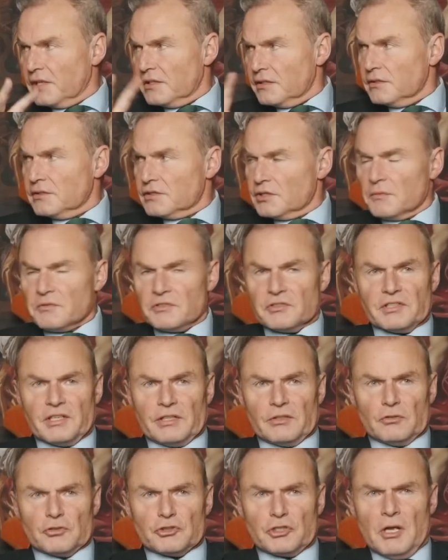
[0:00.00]
mm. in terms of
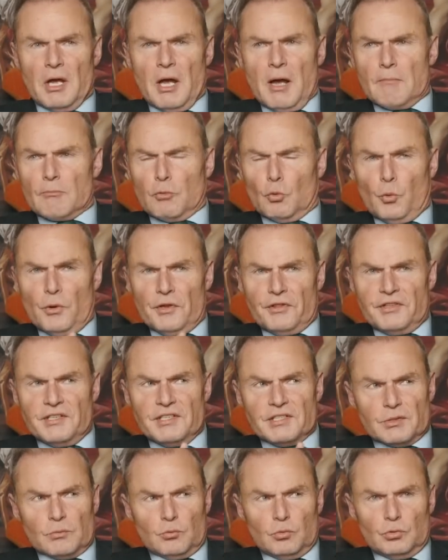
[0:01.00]
technology. But with
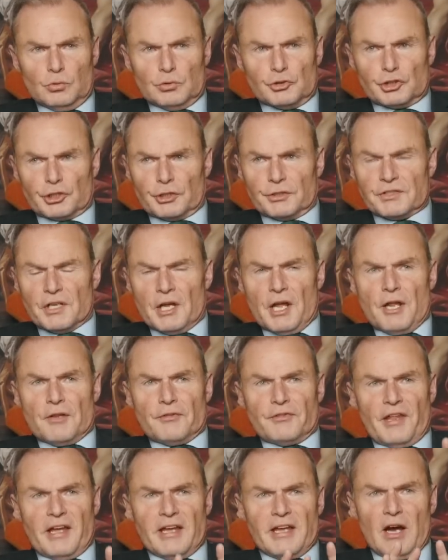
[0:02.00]
these award shows,
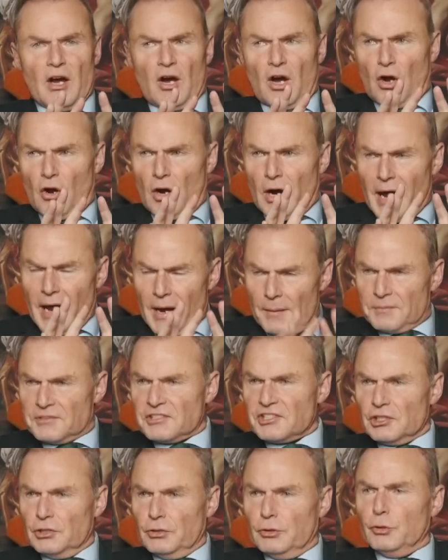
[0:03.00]
they are
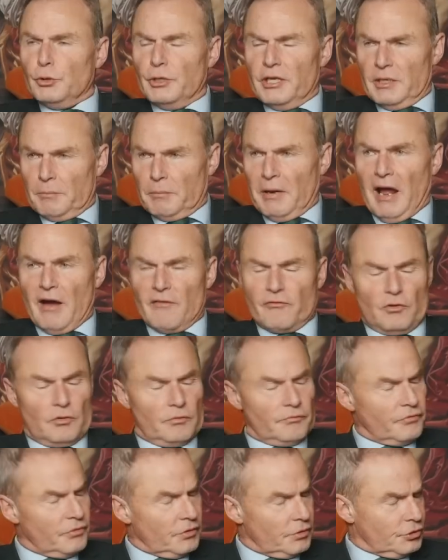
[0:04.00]
absolutely a
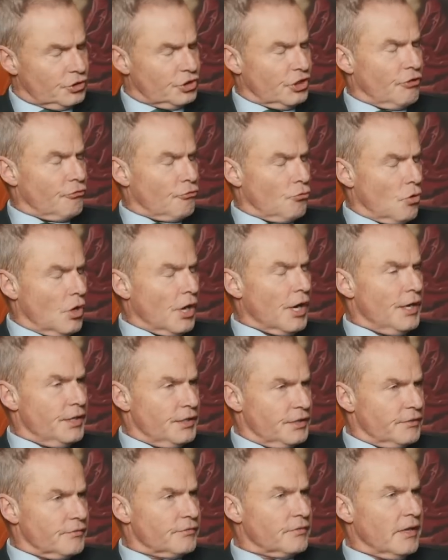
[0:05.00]
platform for general
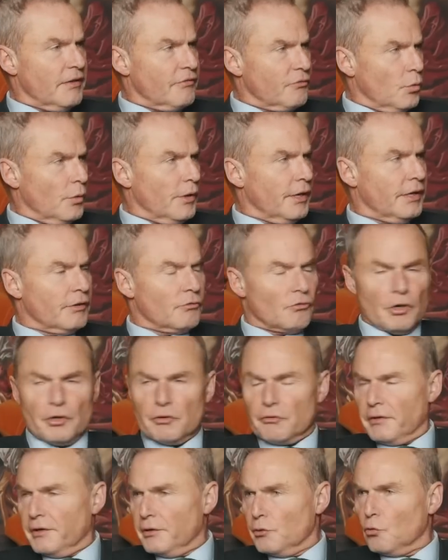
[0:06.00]
kind of left-wing
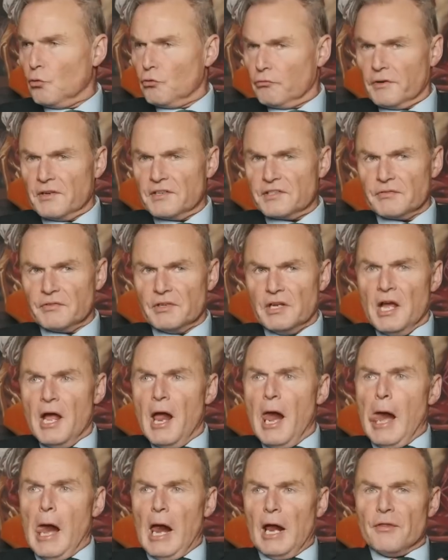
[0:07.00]
rokery and all the rest of it. Mm.
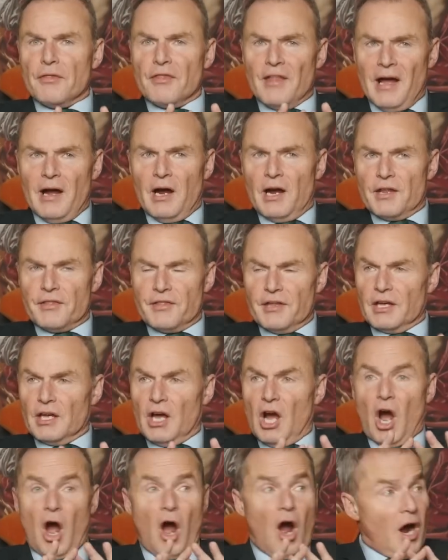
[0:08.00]
And that, I think,
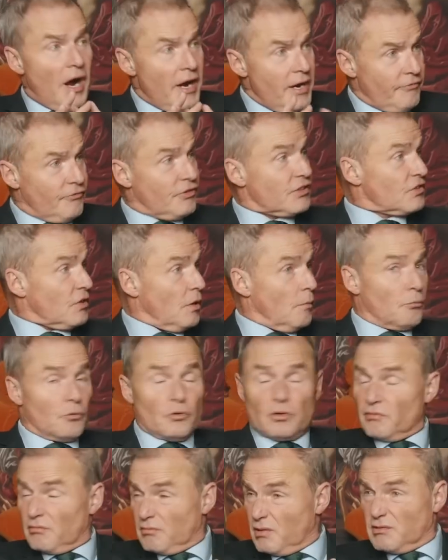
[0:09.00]
I, for
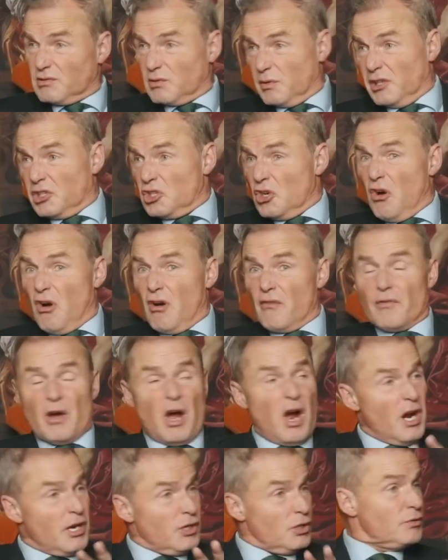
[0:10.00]
example, switch off.
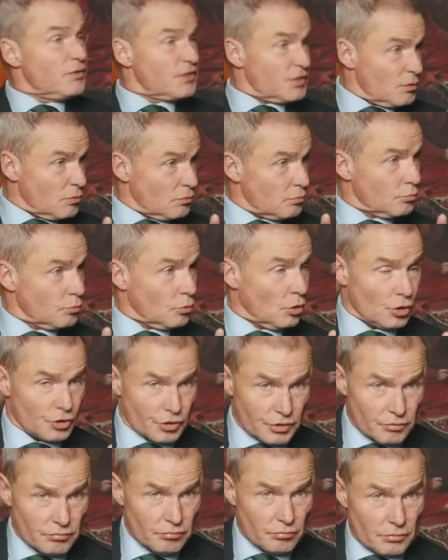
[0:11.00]
I used to
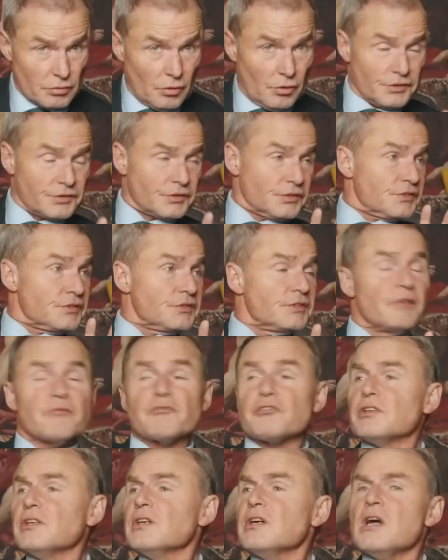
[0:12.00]
watch Oscars and
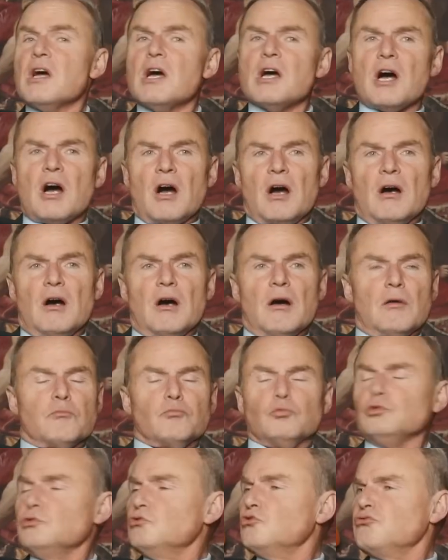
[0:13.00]
everything. Mm. Uh,
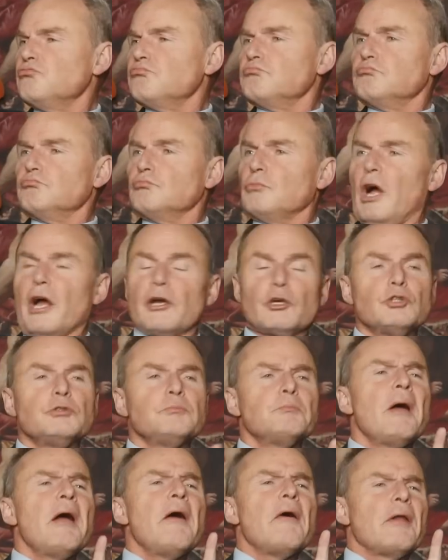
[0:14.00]
wouldn't, I couldn't
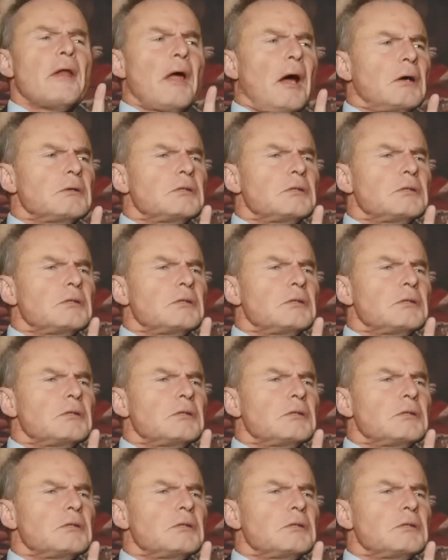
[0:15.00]
bear it now.